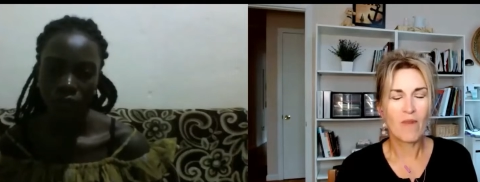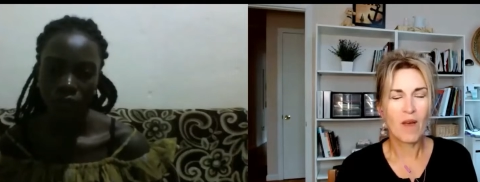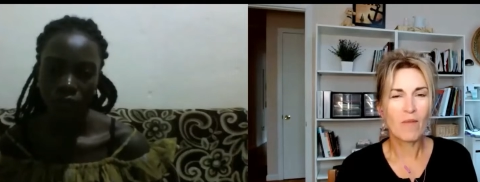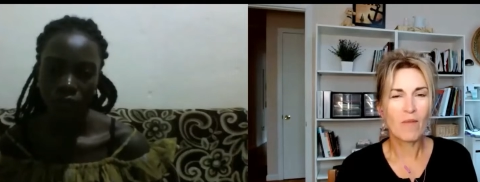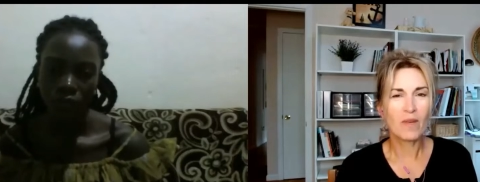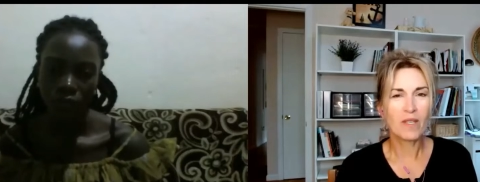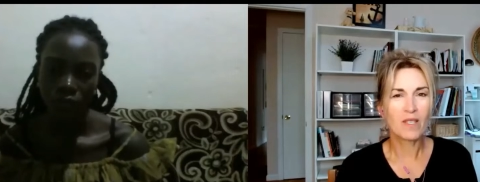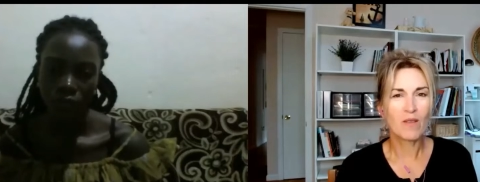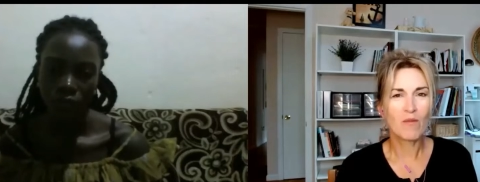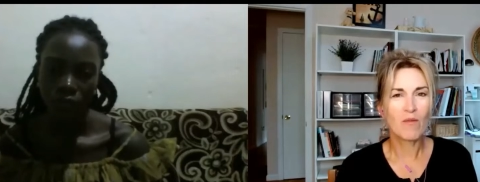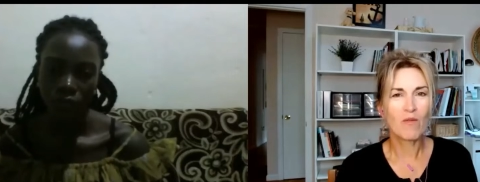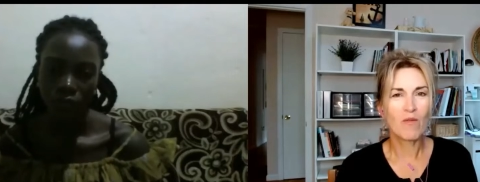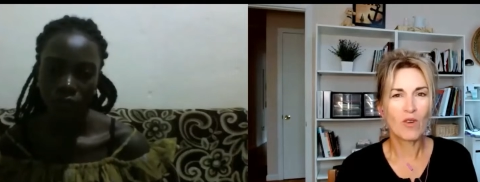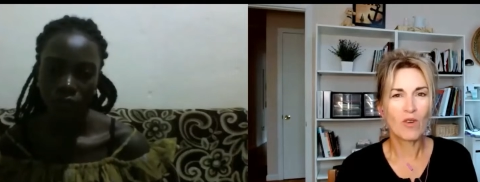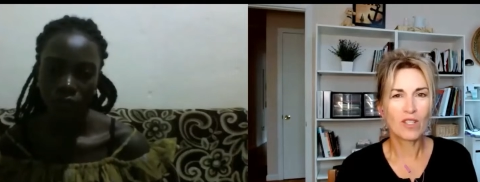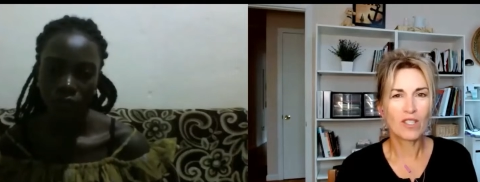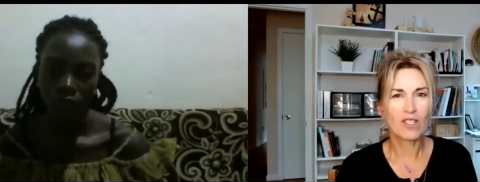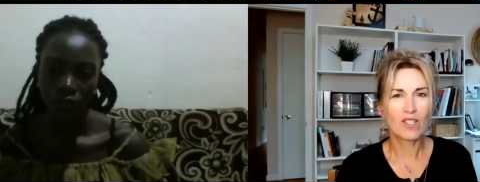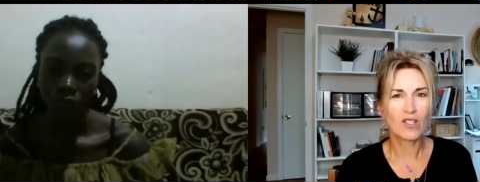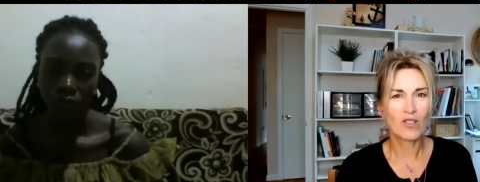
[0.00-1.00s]
Speaker 1: Maybe some of
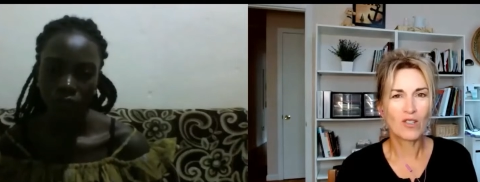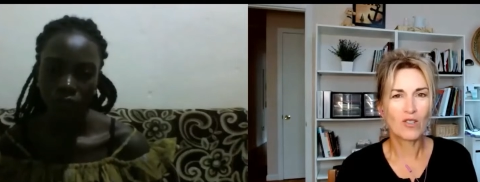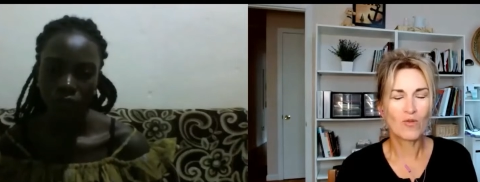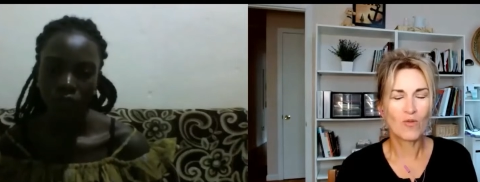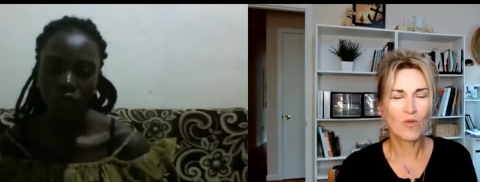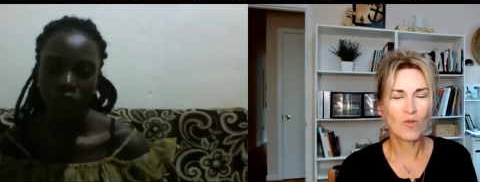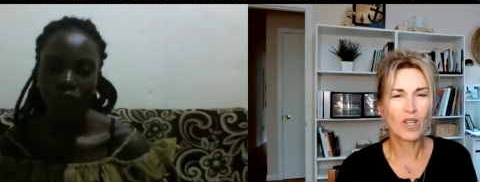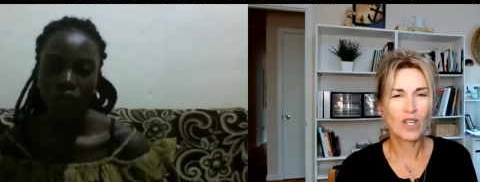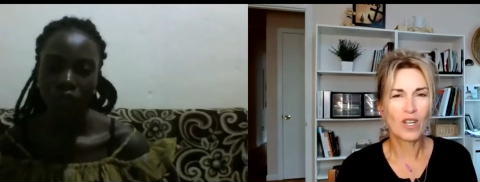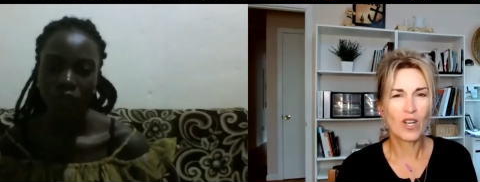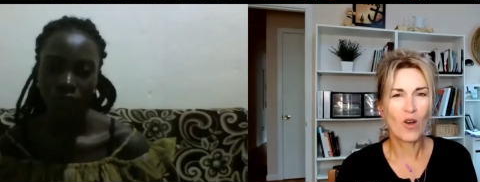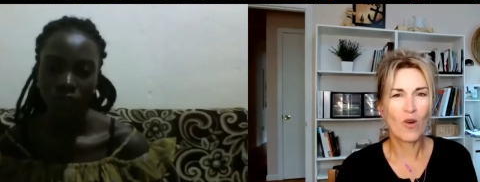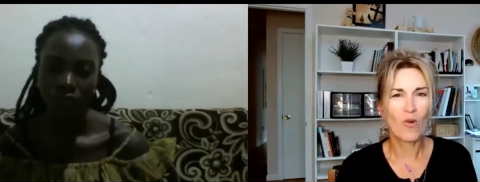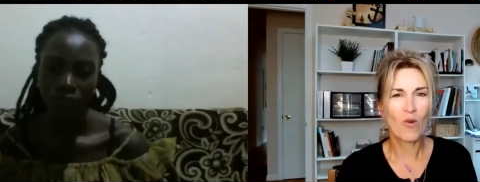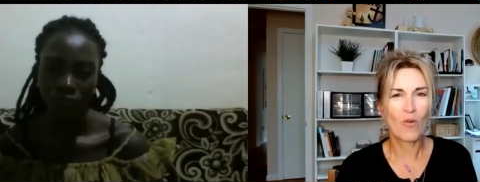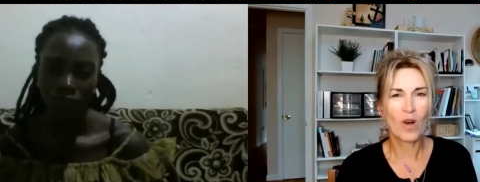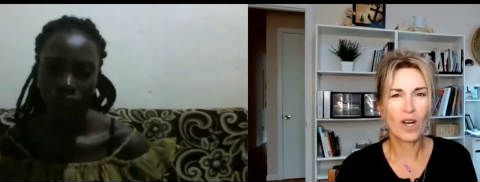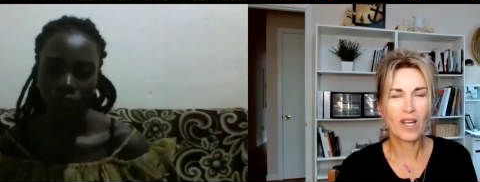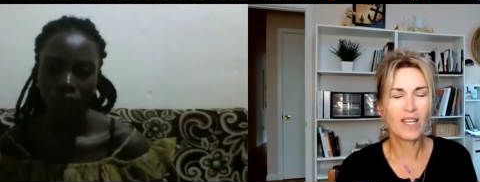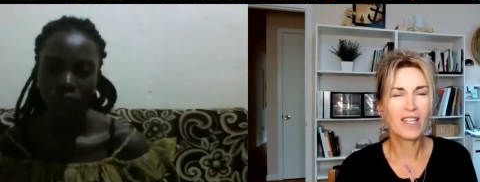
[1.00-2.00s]
our listeners want to know
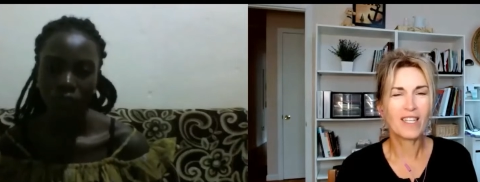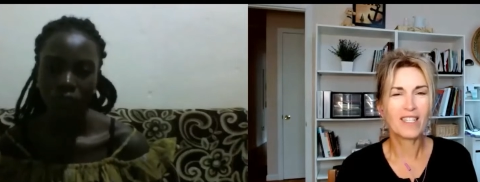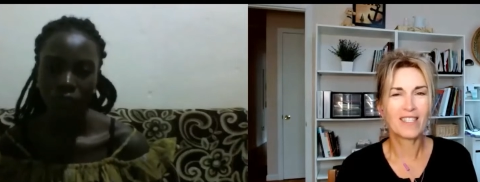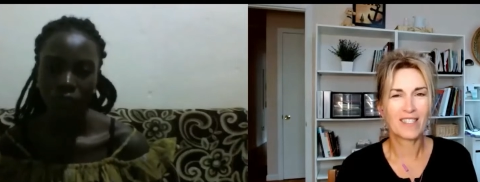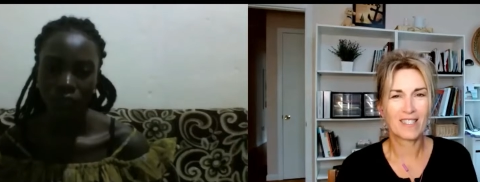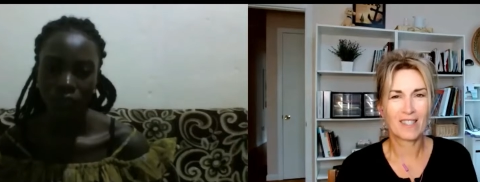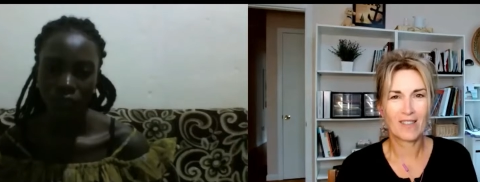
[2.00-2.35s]
what it's